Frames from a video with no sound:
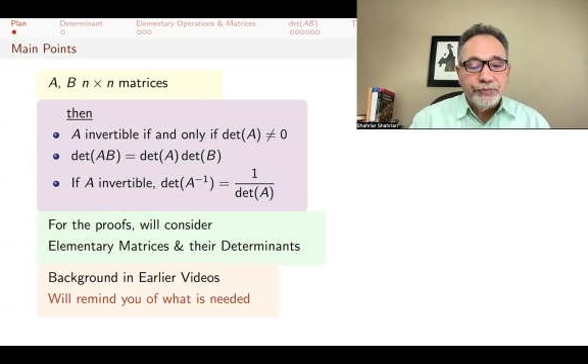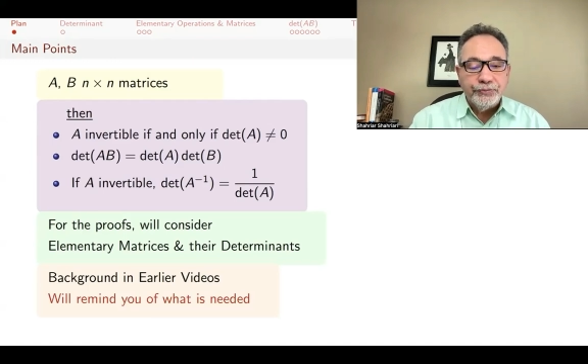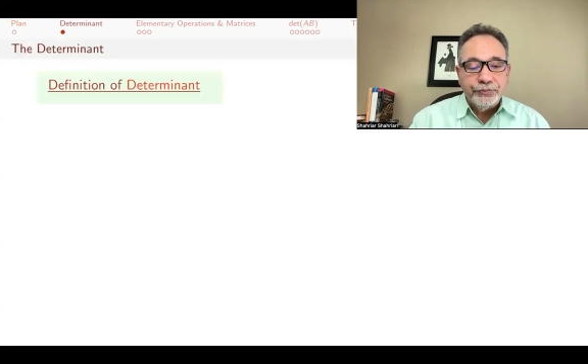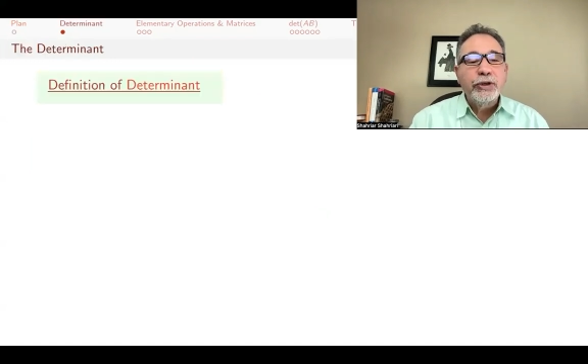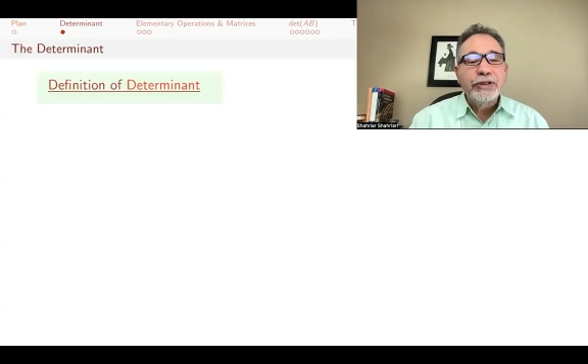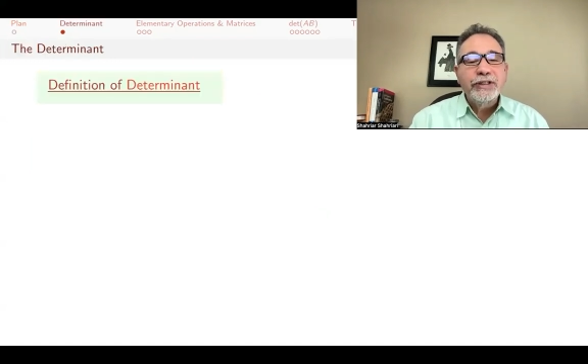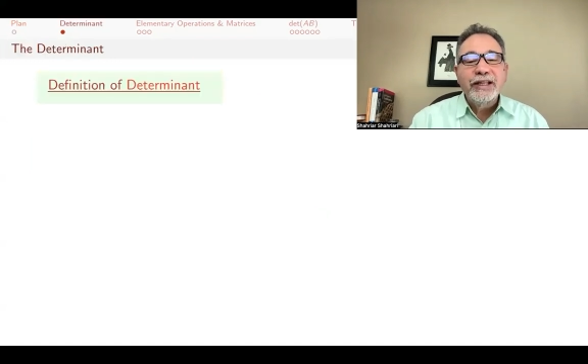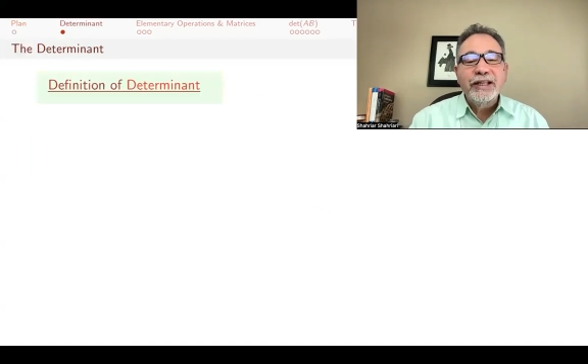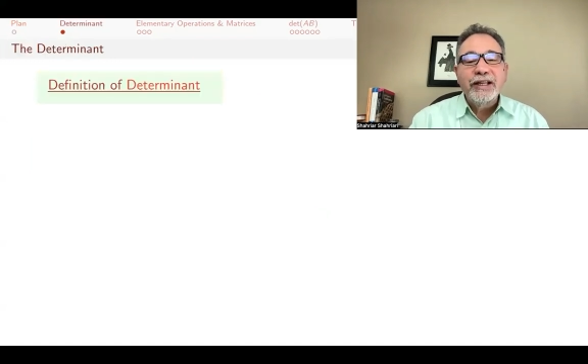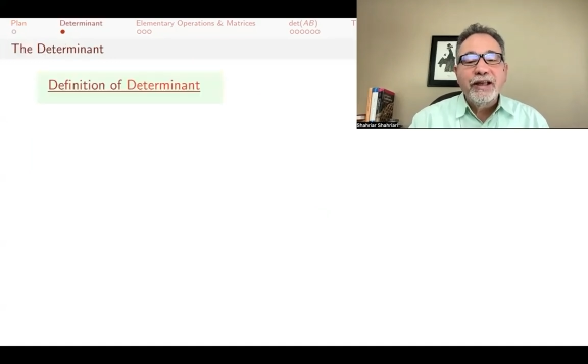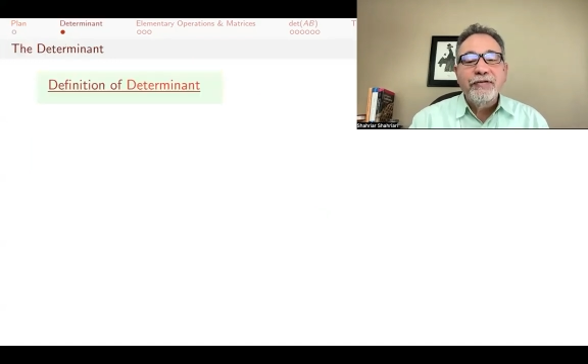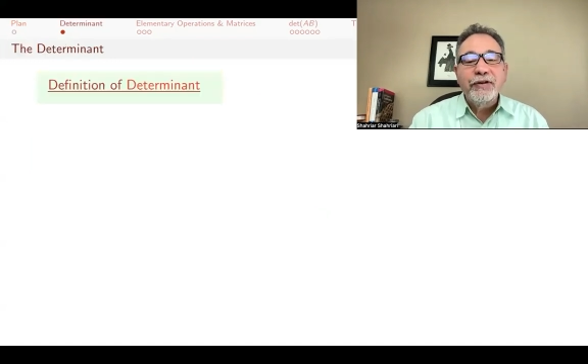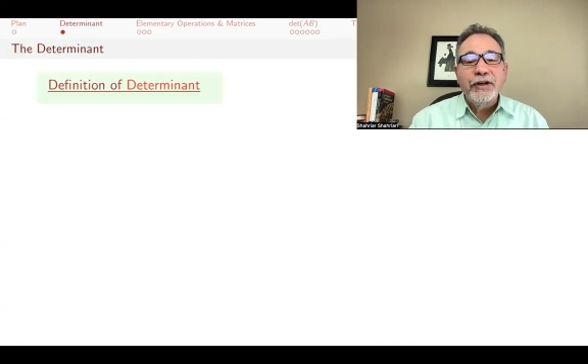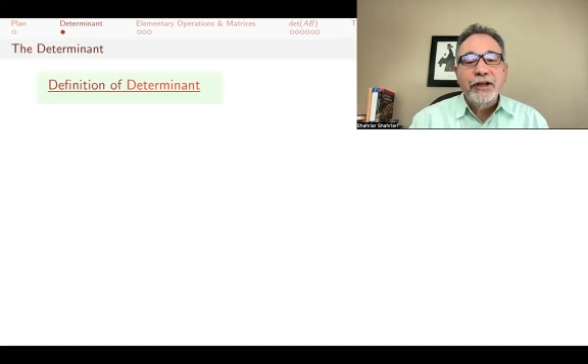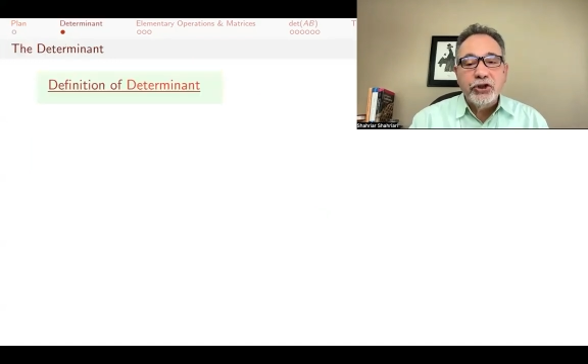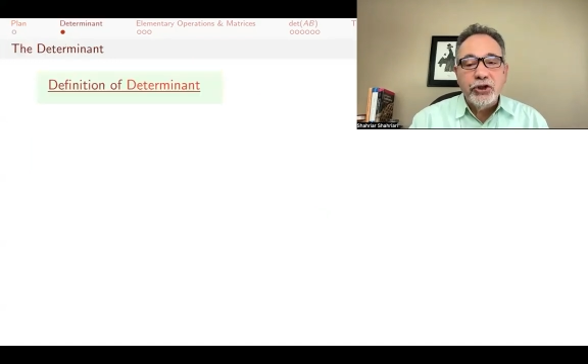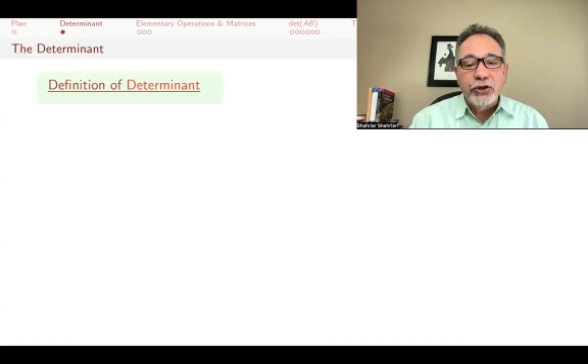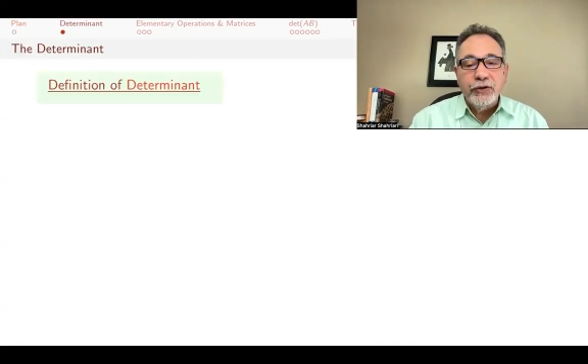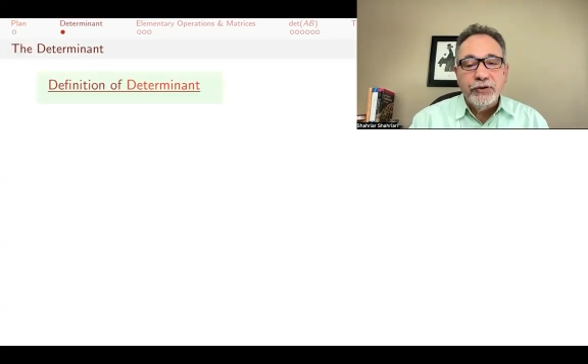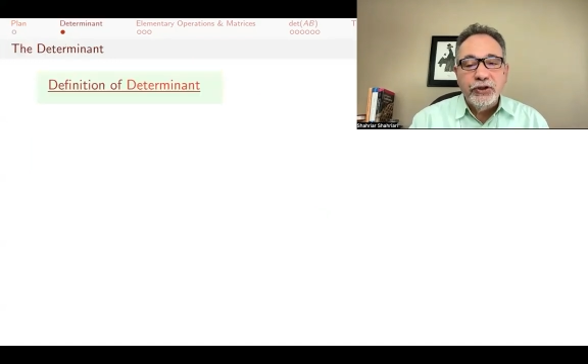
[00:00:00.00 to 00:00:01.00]
What's the
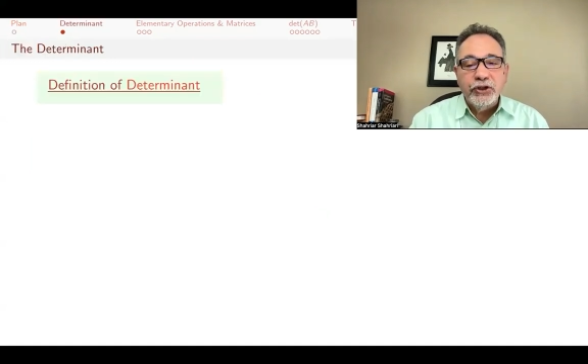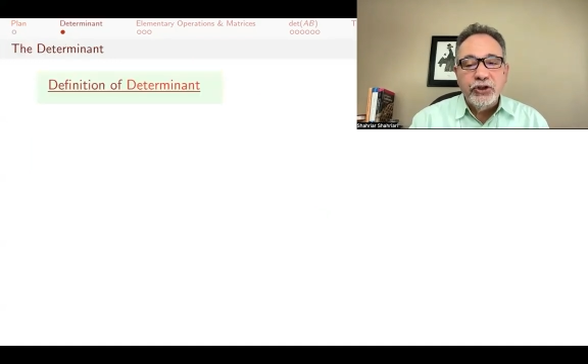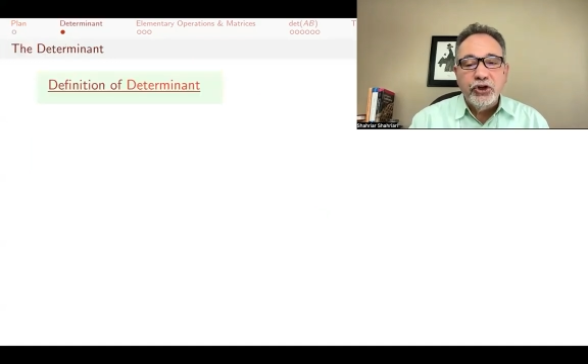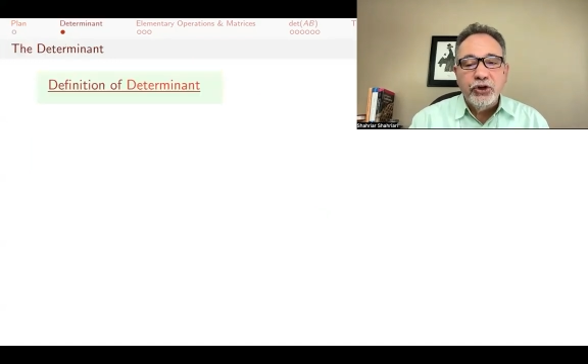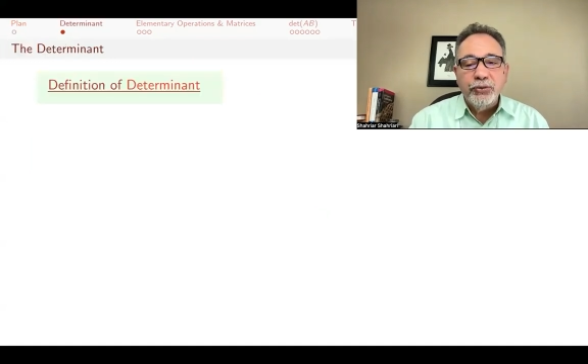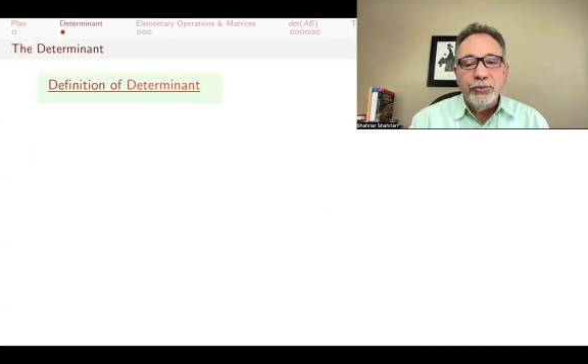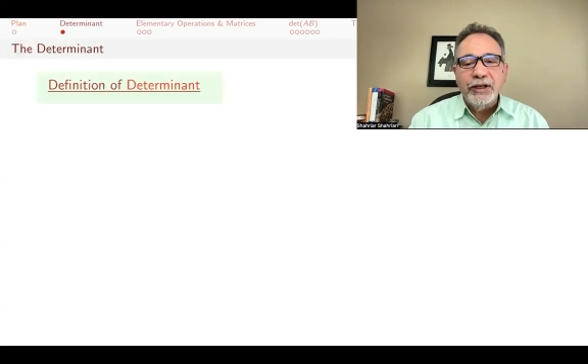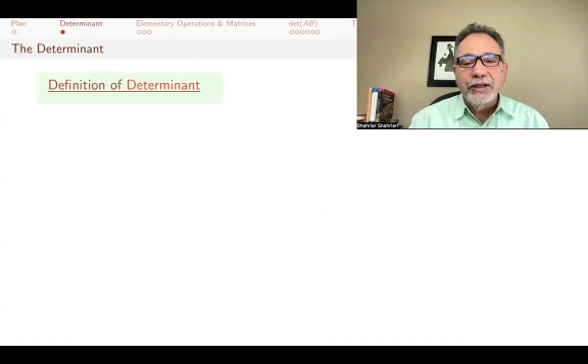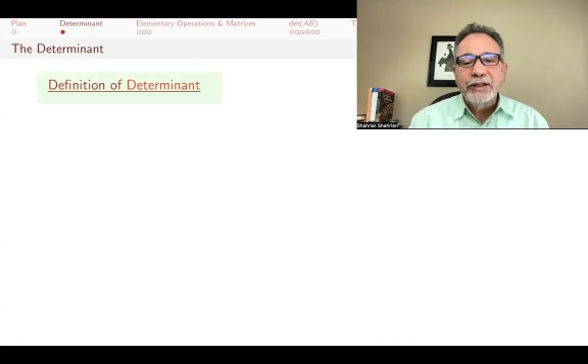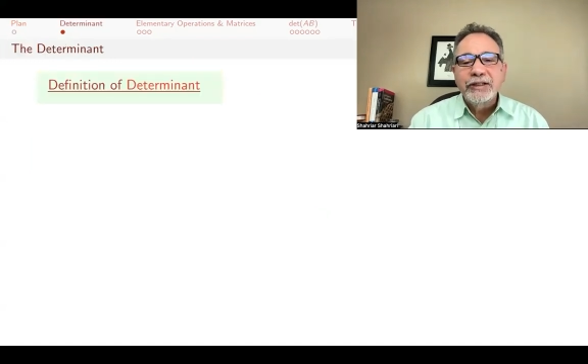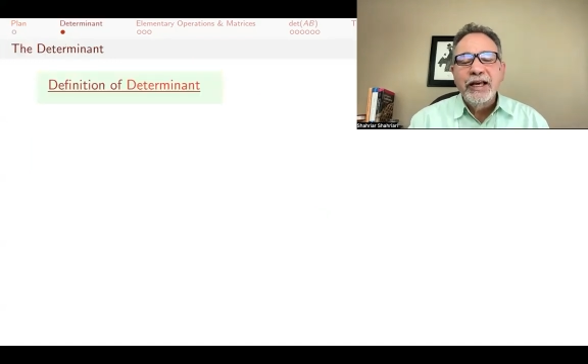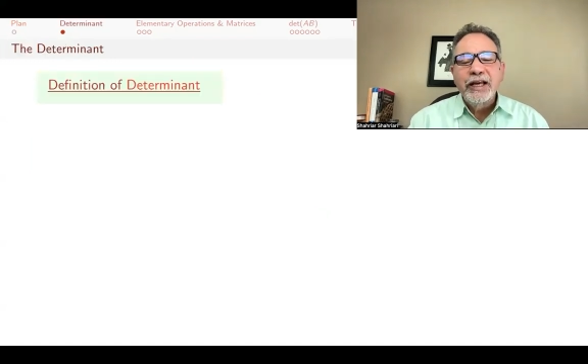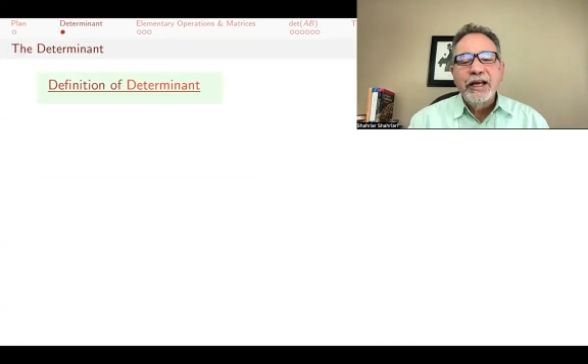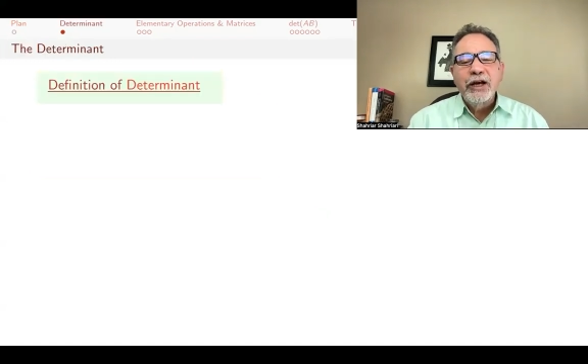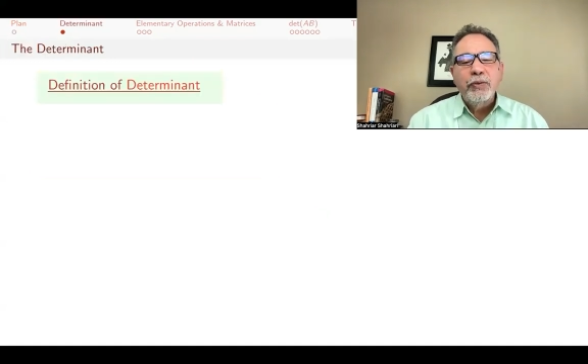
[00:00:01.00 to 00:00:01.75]
definition of determinant?